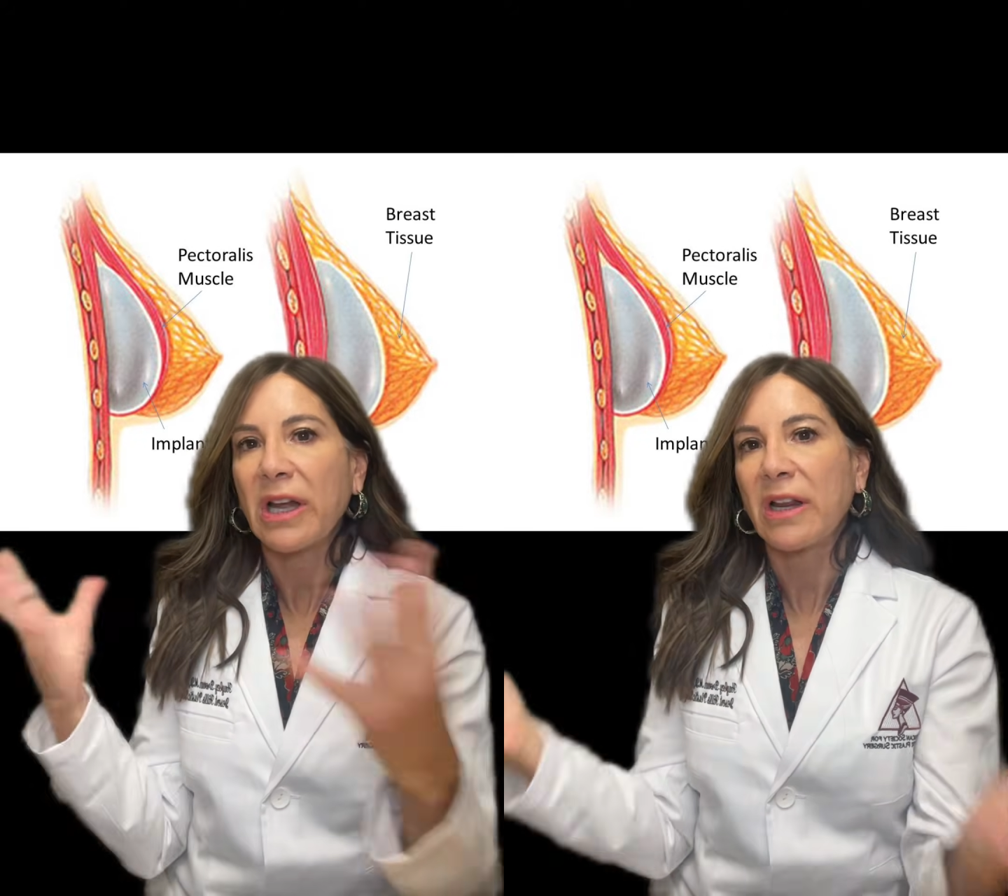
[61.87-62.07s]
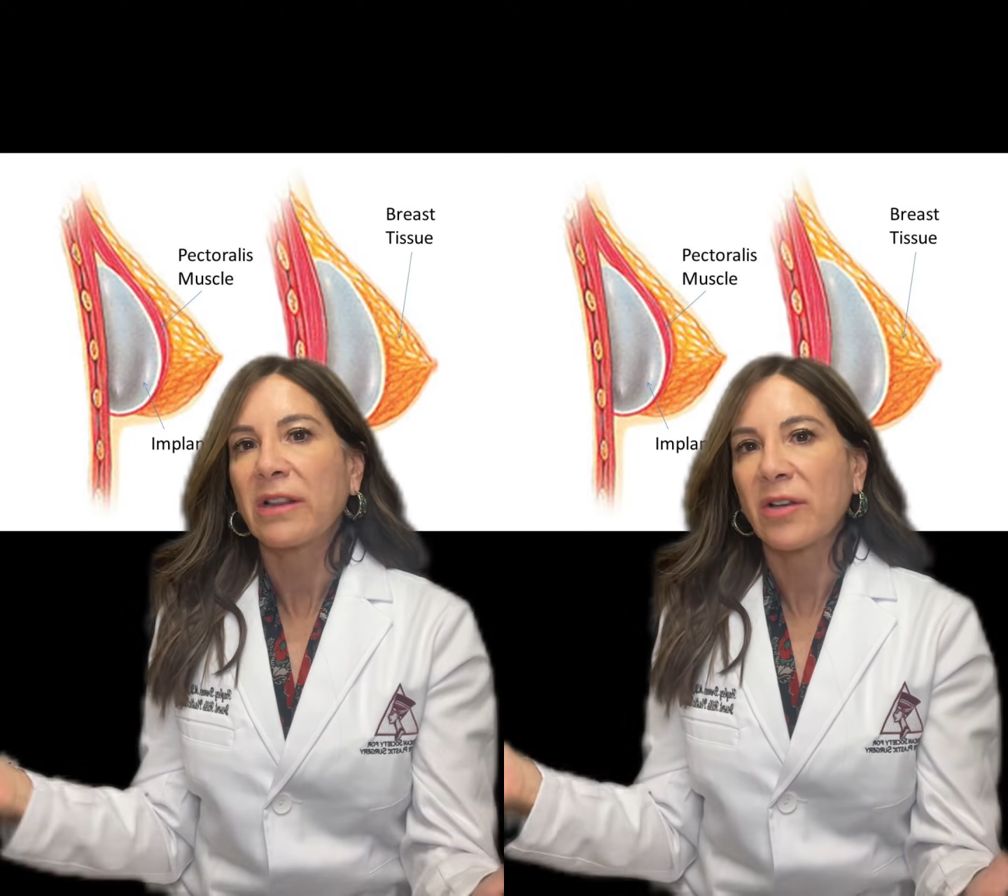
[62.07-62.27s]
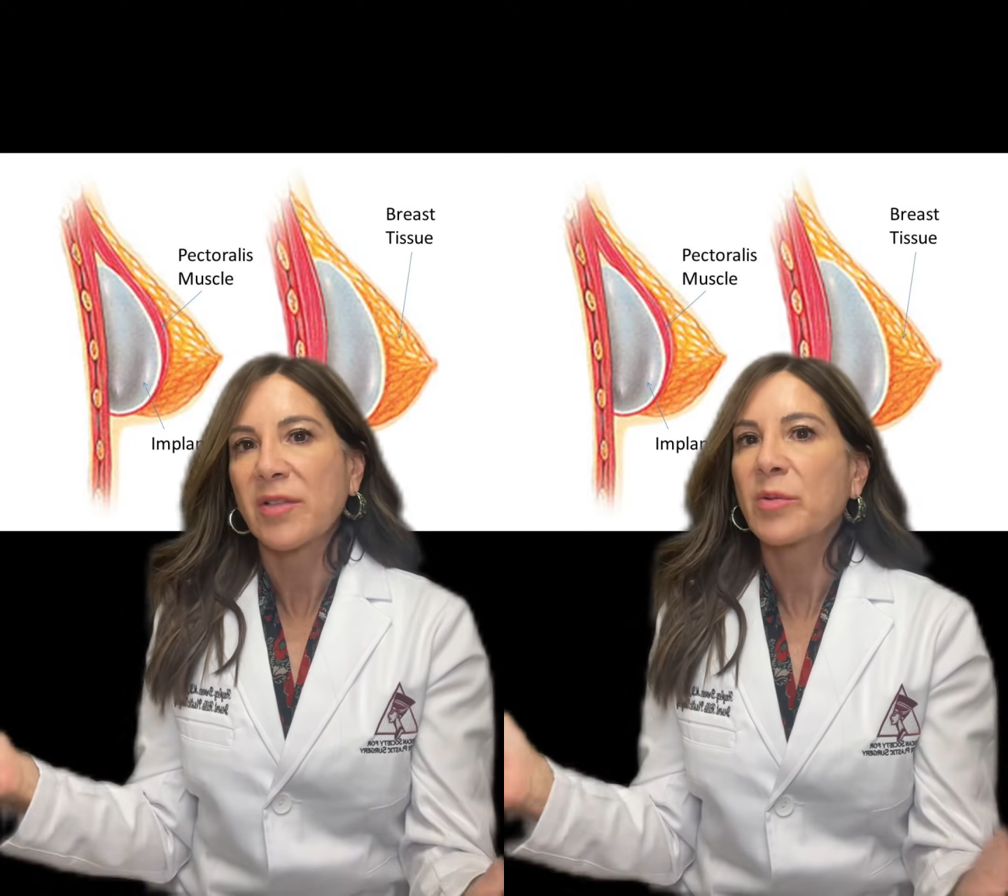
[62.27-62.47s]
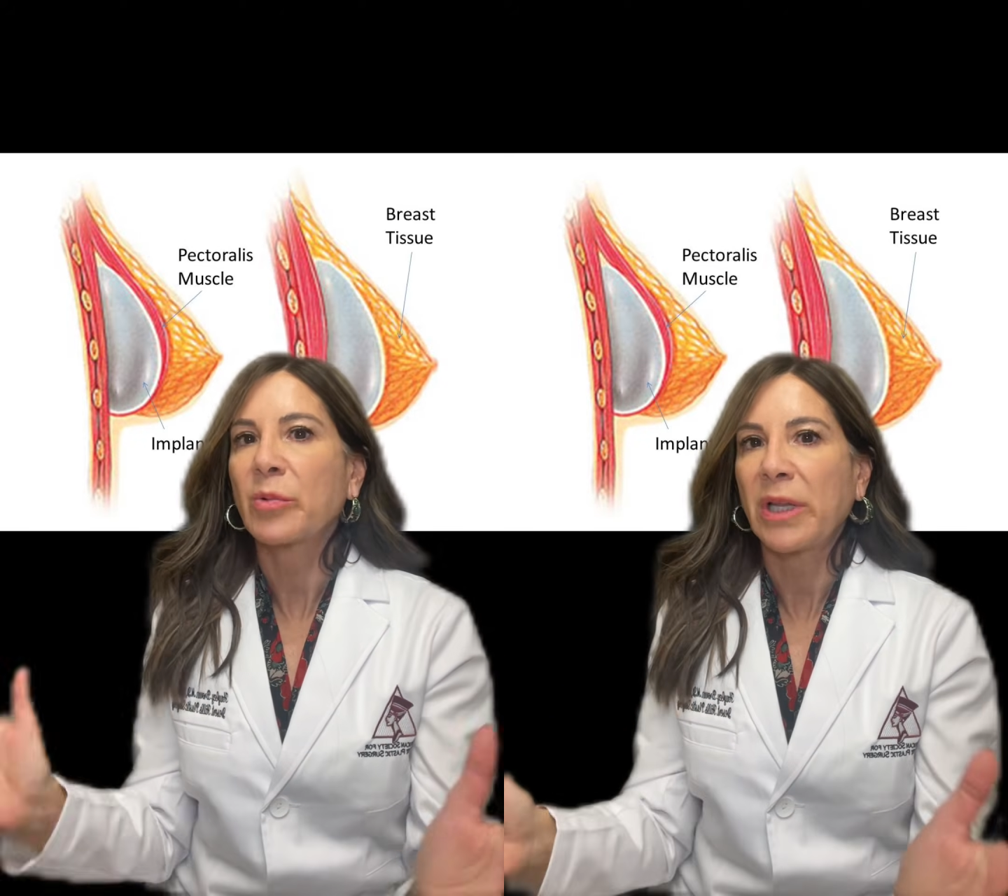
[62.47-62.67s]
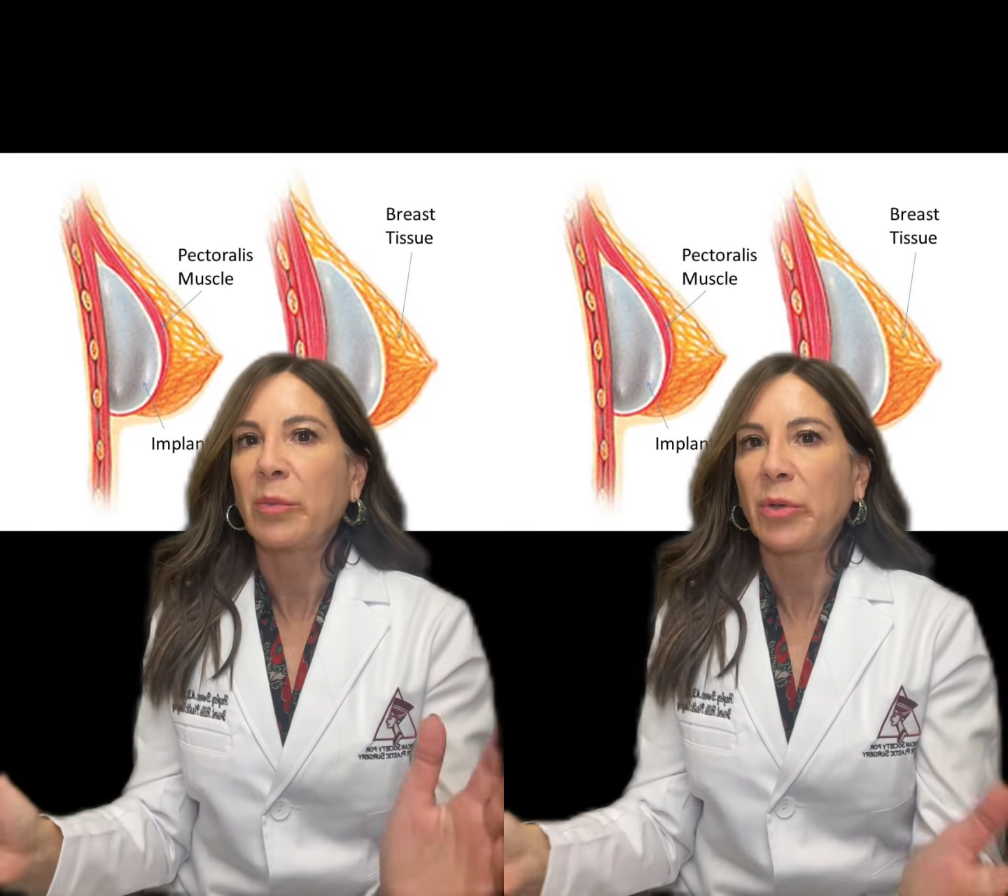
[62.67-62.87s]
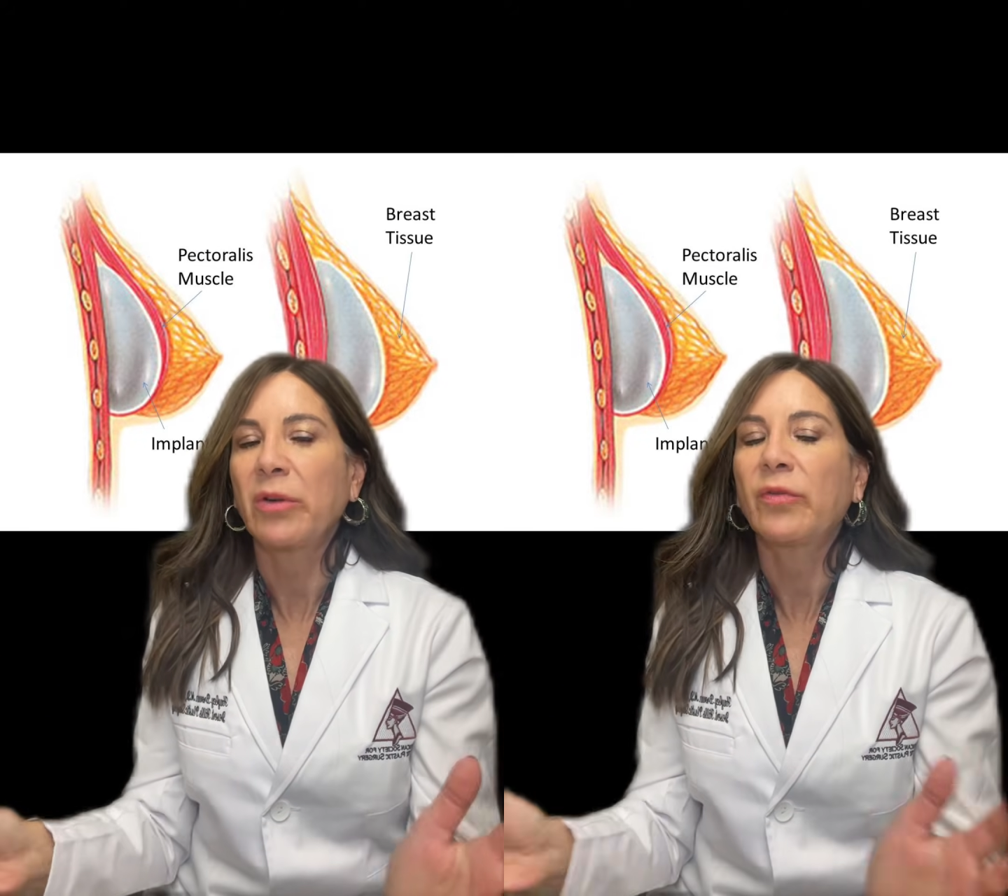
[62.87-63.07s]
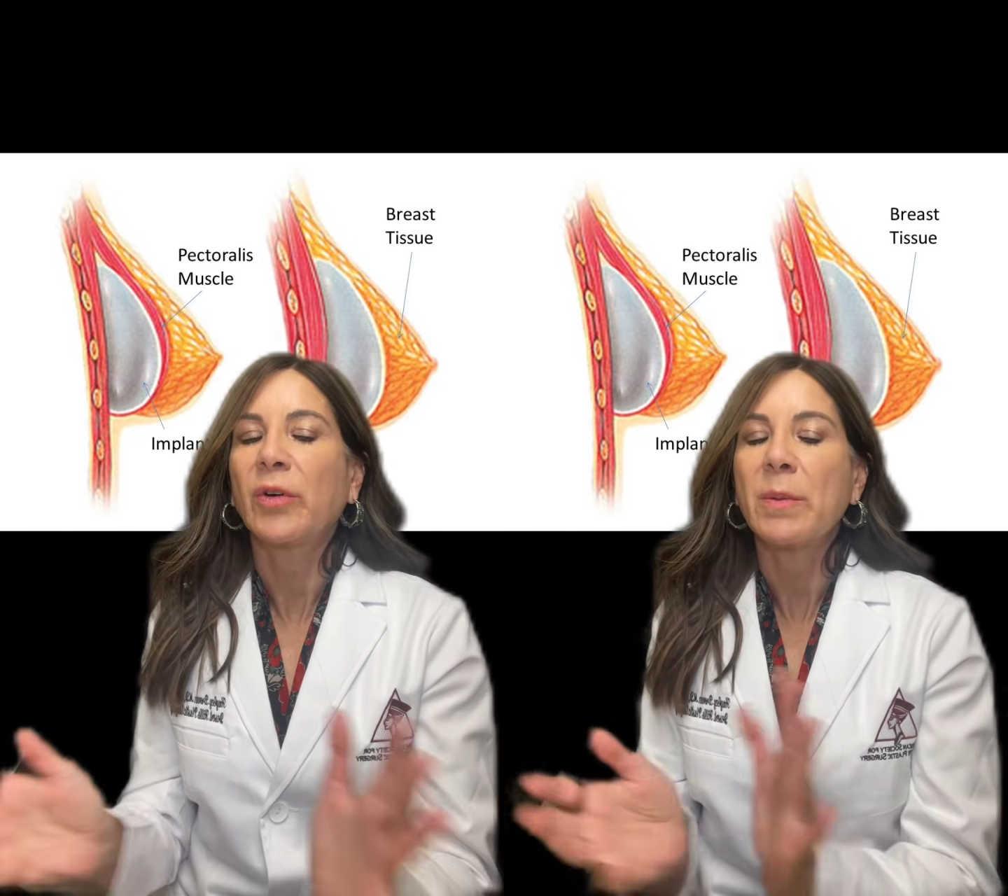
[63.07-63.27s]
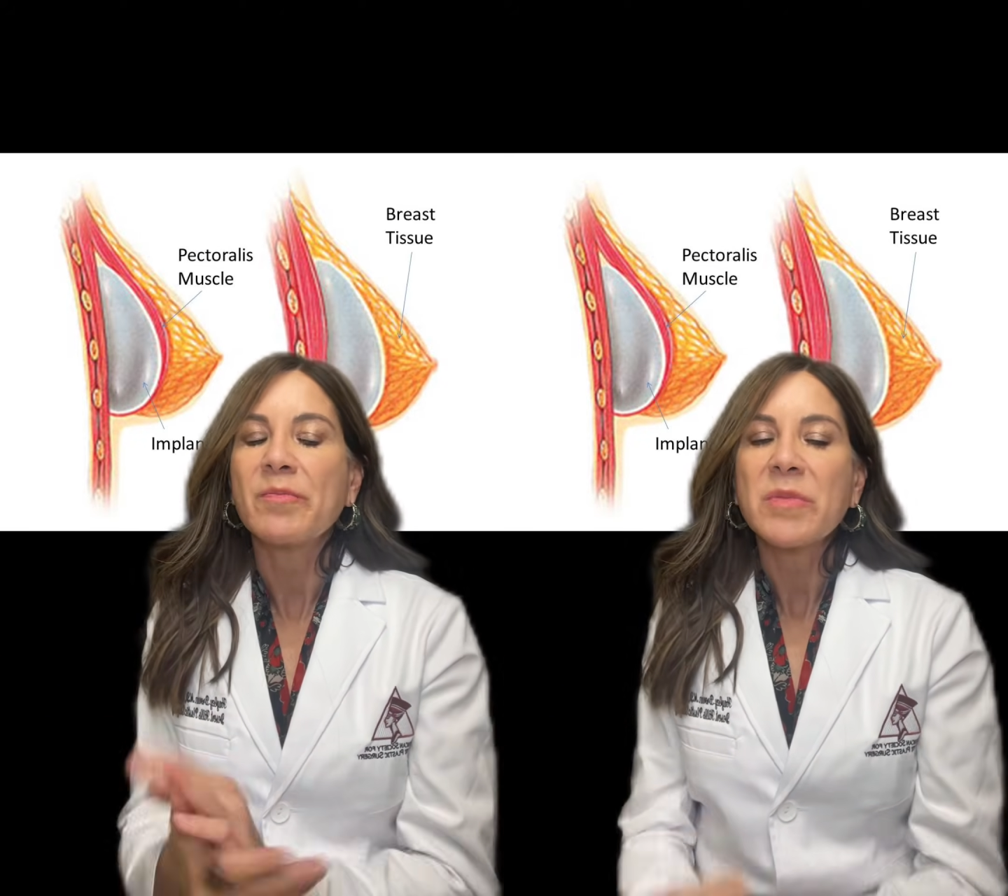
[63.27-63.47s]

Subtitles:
and it looks really beautiful.